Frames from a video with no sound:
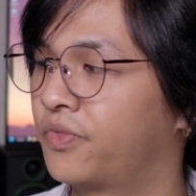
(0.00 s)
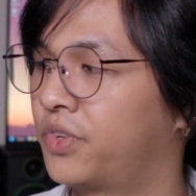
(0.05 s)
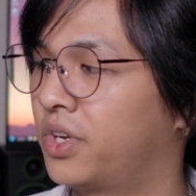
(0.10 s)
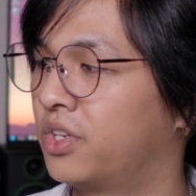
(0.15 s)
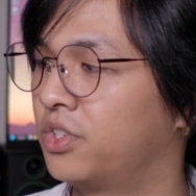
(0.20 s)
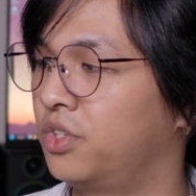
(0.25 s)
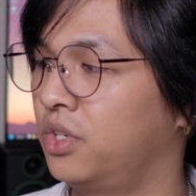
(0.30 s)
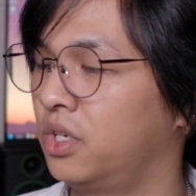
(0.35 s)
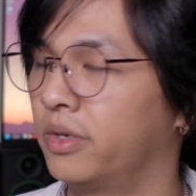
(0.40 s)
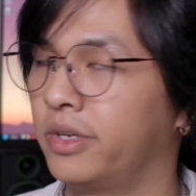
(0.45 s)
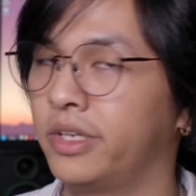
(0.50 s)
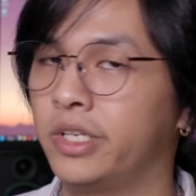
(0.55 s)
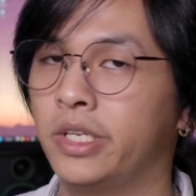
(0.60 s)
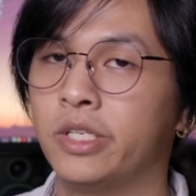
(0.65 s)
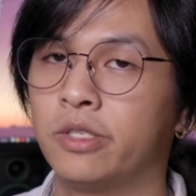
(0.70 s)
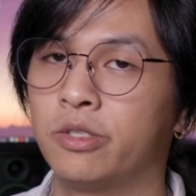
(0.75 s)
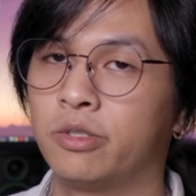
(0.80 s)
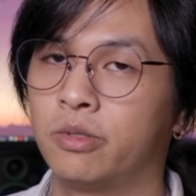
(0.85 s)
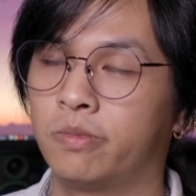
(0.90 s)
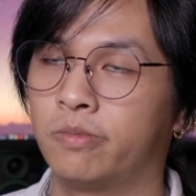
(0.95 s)
because, you know, it
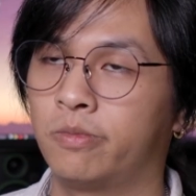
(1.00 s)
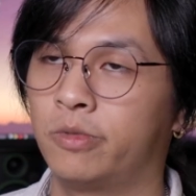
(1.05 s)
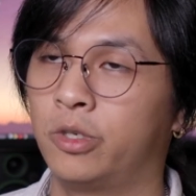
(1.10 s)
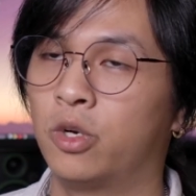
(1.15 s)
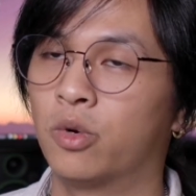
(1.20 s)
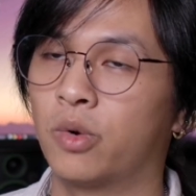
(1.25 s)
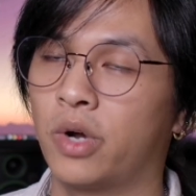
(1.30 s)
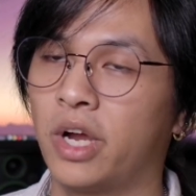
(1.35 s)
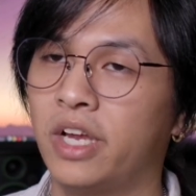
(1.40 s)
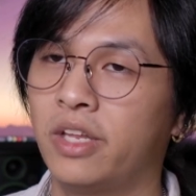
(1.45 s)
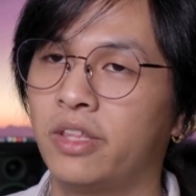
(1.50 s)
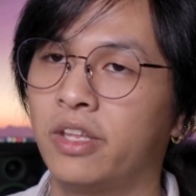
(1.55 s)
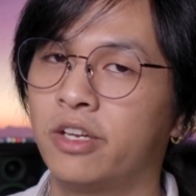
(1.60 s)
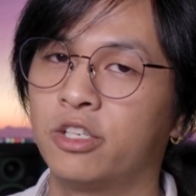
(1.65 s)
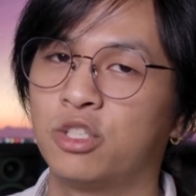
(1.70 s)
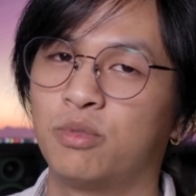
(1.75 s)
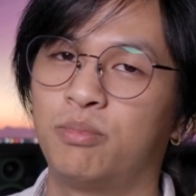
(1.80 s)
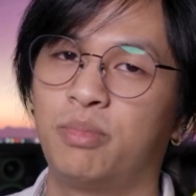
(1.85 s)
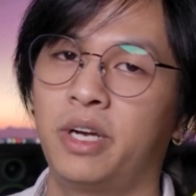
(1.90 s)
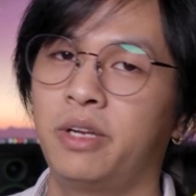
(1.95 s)
is gray, and then
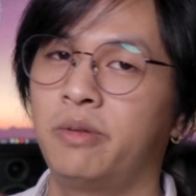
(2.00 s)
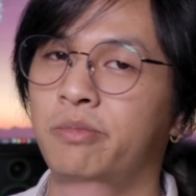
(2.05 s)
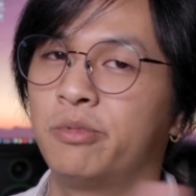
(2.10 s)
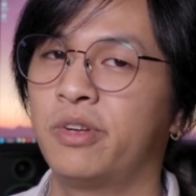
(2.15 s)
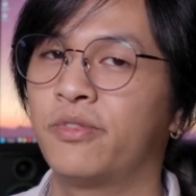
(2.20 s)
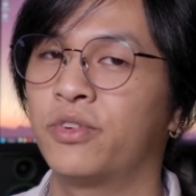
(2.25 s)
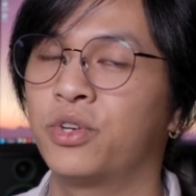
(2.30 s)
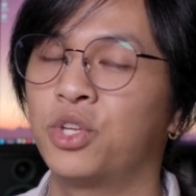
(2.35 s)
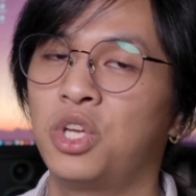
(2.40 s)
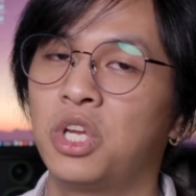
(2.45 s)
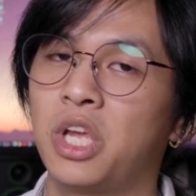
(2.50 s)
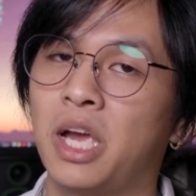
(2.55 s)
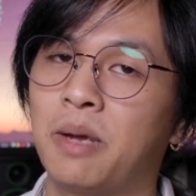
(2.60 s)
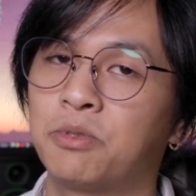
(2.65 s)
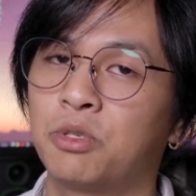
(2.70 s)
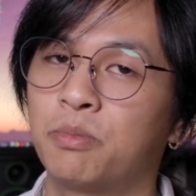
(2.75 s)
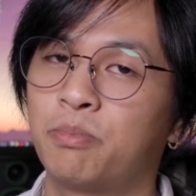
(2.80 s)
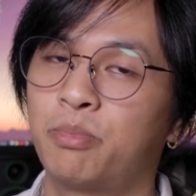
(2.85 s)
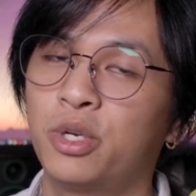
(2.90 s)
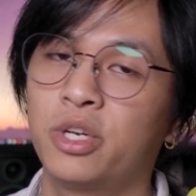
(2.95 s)
just buy different keycaps
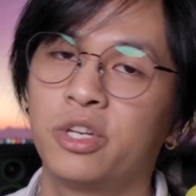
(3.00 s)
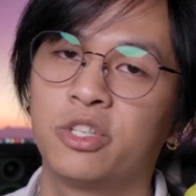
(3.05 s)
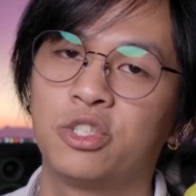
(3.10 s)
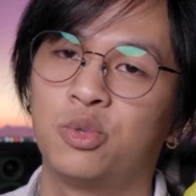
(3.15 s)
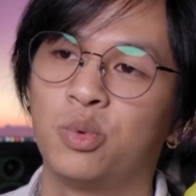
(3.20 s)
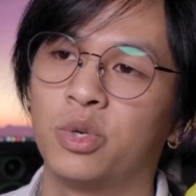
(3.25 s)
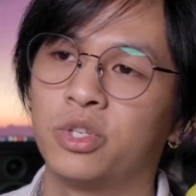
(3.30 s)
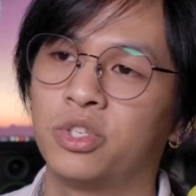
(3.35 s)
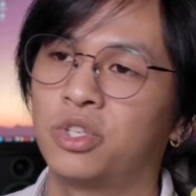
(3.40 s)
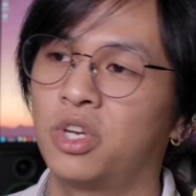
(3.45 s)
to put onto it.